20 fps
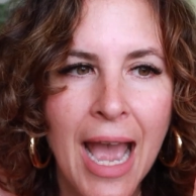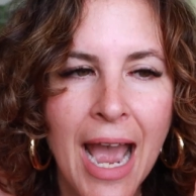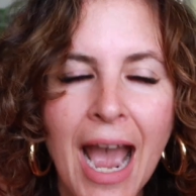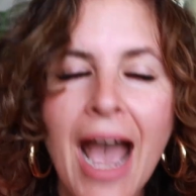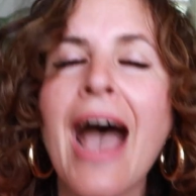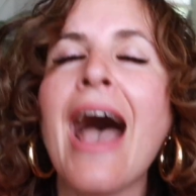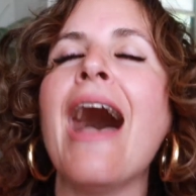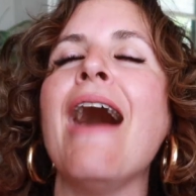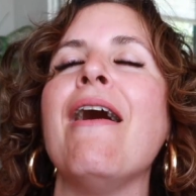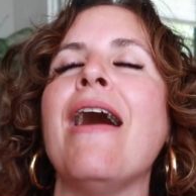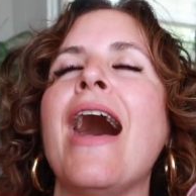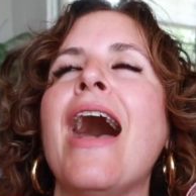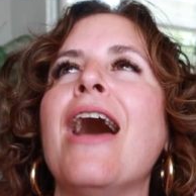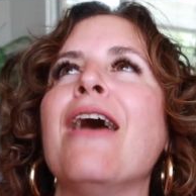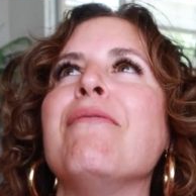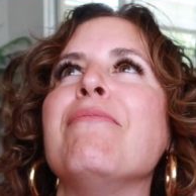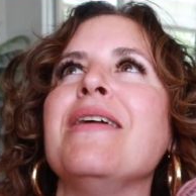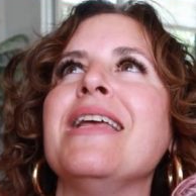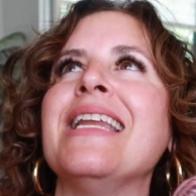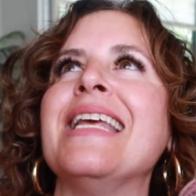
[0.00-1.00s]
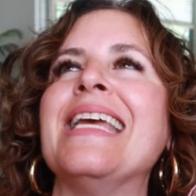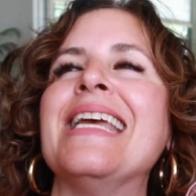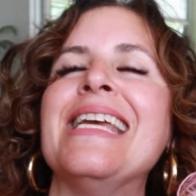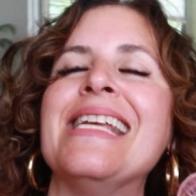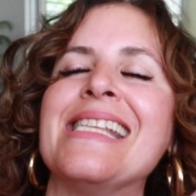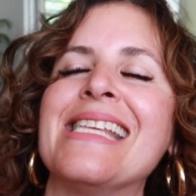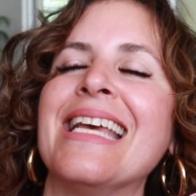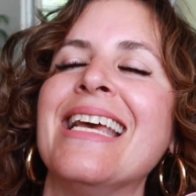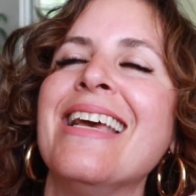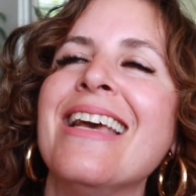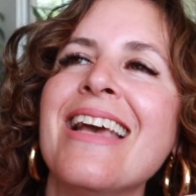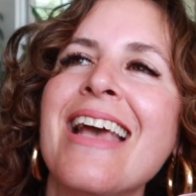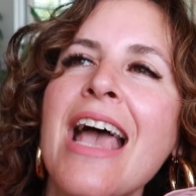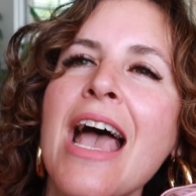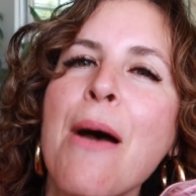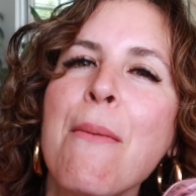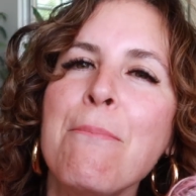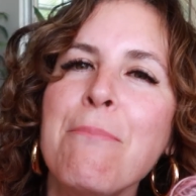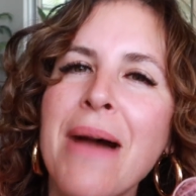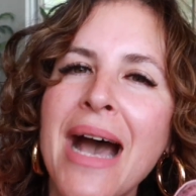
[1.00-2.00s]
I've been eating,
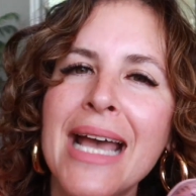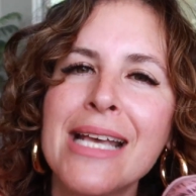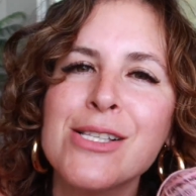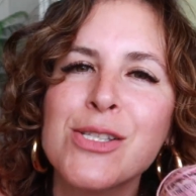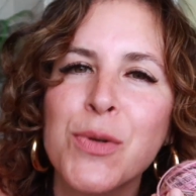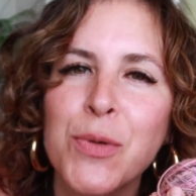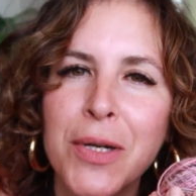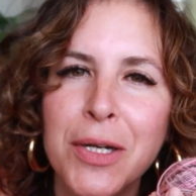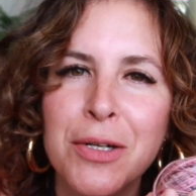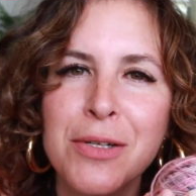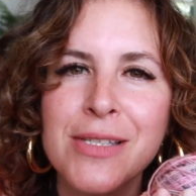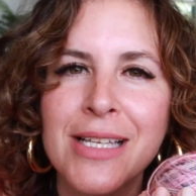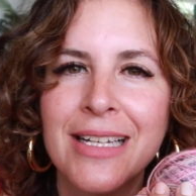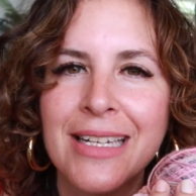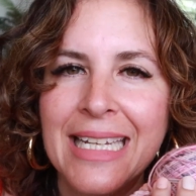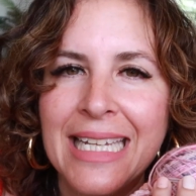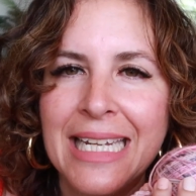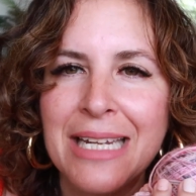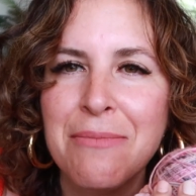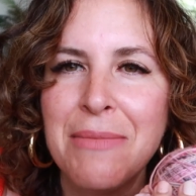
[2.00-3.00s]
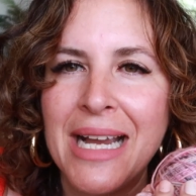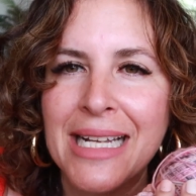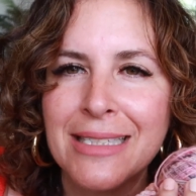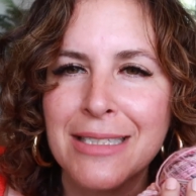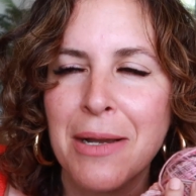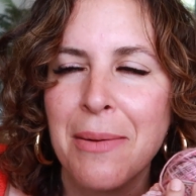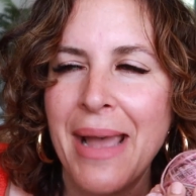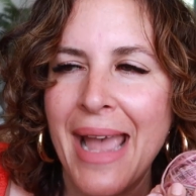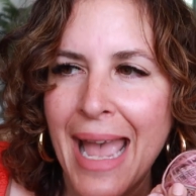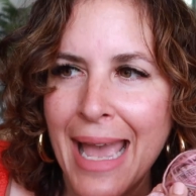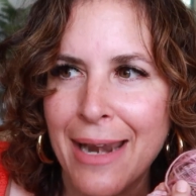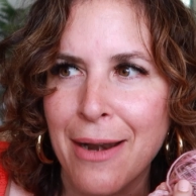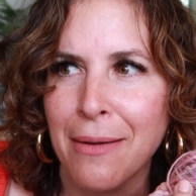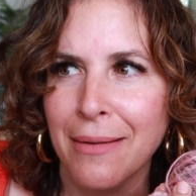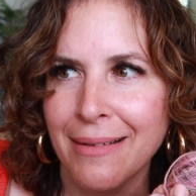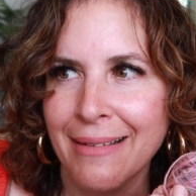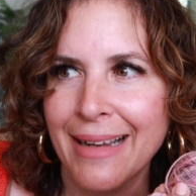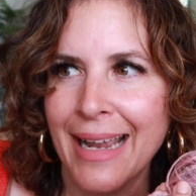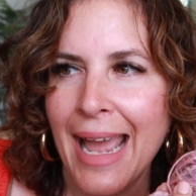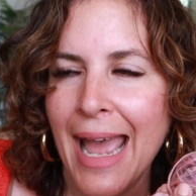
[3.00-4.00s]
my squirrels are eating my
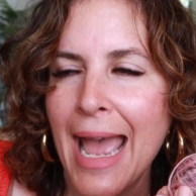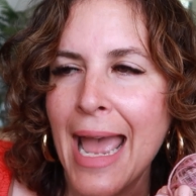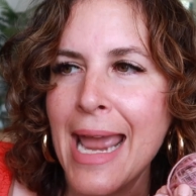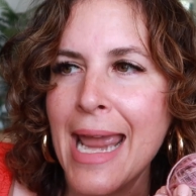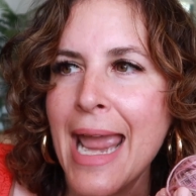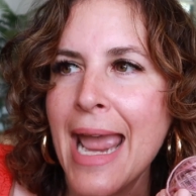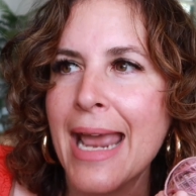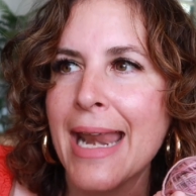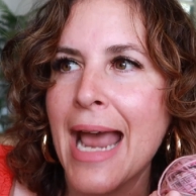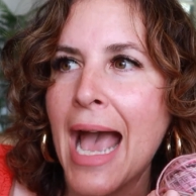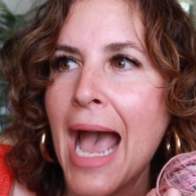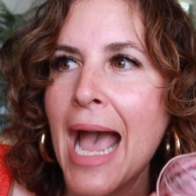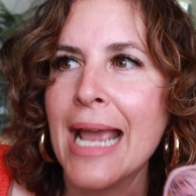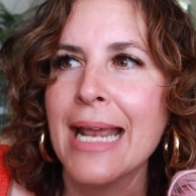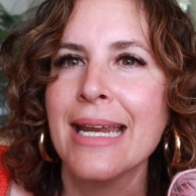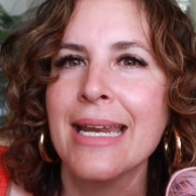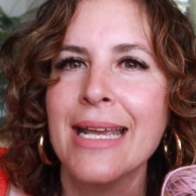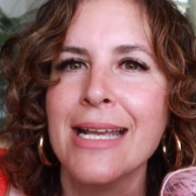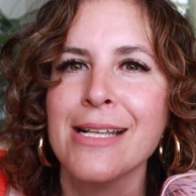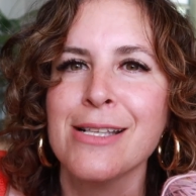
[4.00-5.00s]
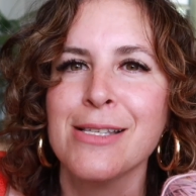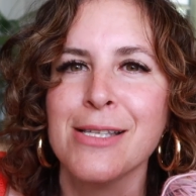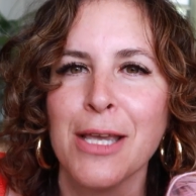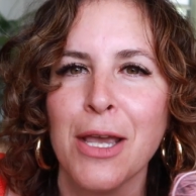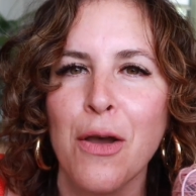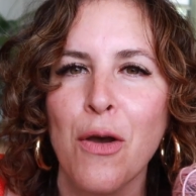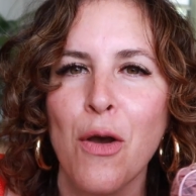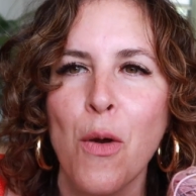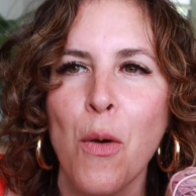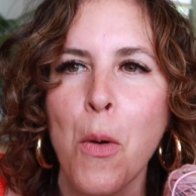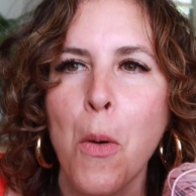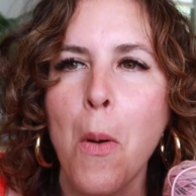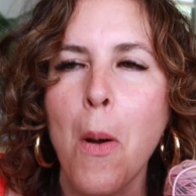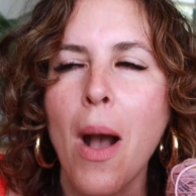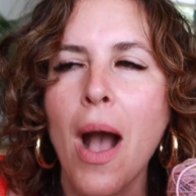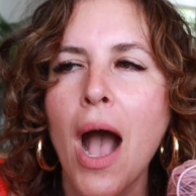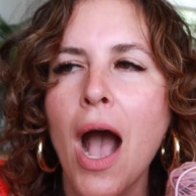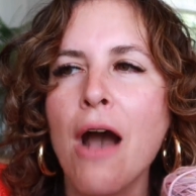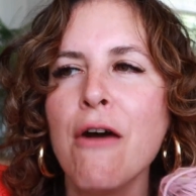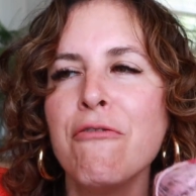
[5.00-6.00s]
tomato, okay? And I need to
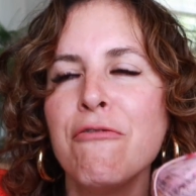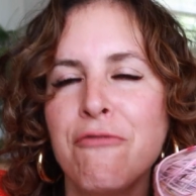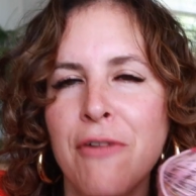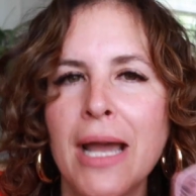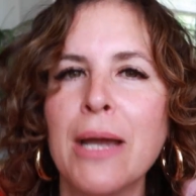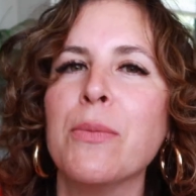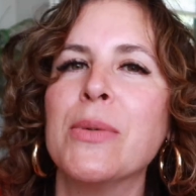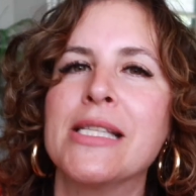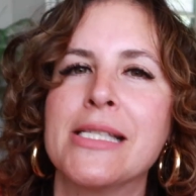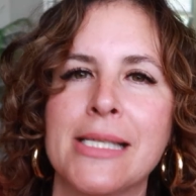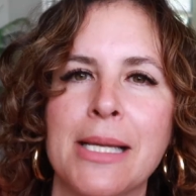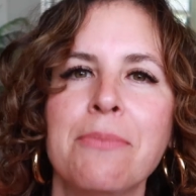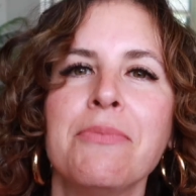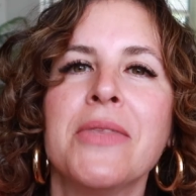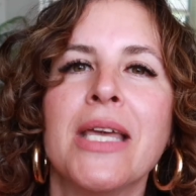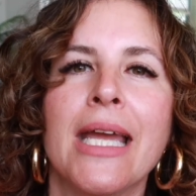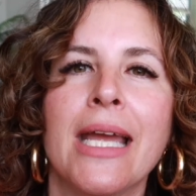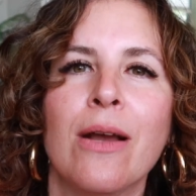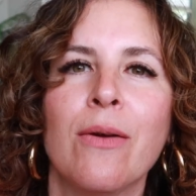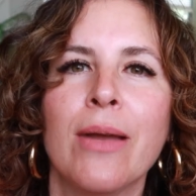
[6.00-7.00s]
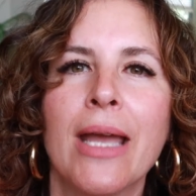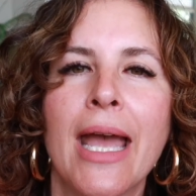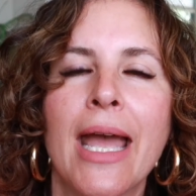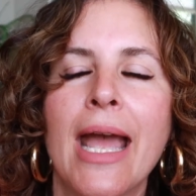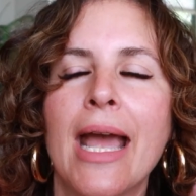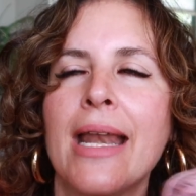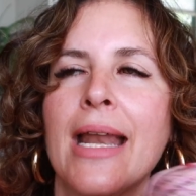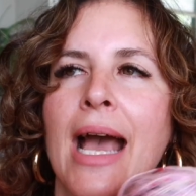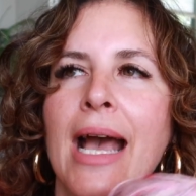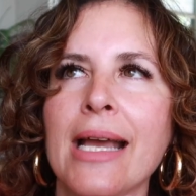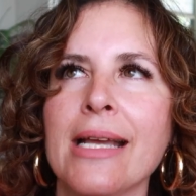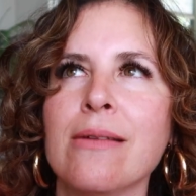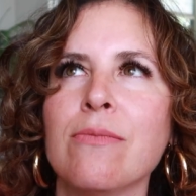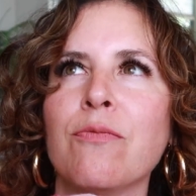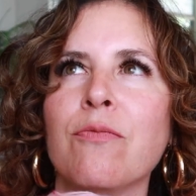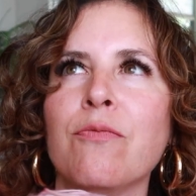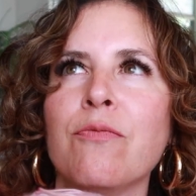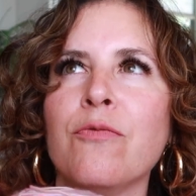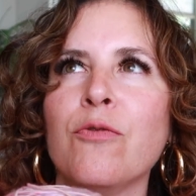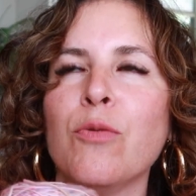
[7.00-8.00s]
fight with something, okay? And I
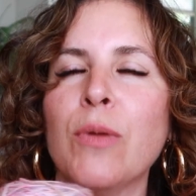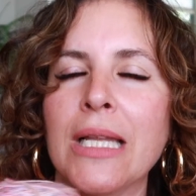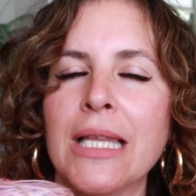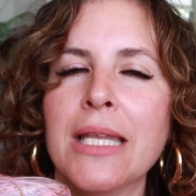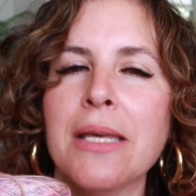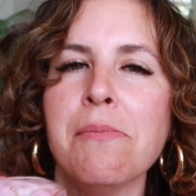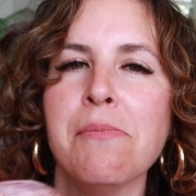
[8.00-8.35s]
really